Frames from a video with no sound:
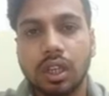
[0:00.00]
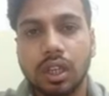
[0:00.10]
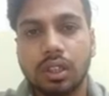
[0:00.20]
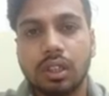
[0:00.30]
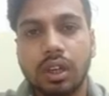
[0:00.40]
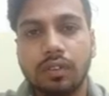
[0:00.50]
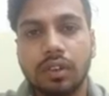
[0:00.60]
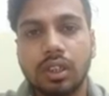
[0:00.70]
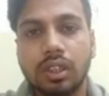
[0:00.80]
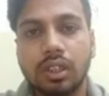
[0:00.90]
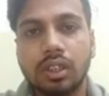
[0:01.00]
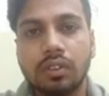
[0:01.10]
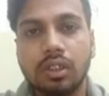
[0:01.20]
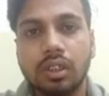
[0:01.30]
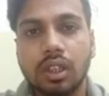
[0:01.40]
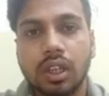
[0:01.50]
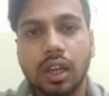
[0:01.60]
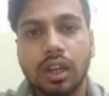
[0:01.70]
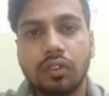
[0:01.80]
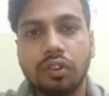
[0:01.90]
in that field, then it will,
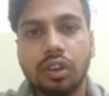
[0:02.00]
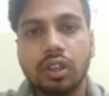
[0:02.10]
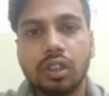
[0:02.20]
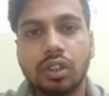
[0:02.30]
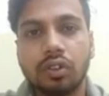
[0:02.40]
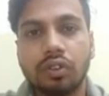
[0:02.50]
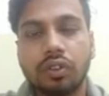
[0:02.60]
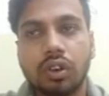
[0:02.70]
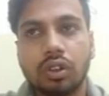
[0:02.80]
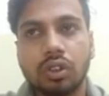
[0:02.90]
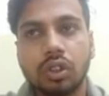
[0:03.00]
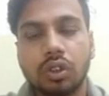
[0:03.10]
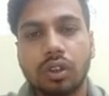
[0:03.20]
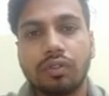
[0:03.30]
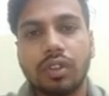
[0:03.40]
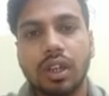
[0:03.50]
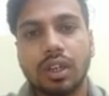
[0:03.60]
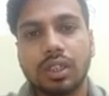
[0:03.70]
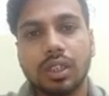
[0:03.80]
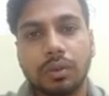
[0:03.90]
and we want to show if that
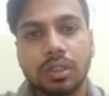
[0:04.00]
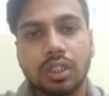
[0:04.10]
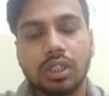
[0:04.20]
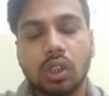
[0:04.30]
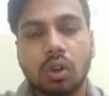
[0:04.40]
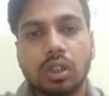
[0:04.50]
exception is occurred,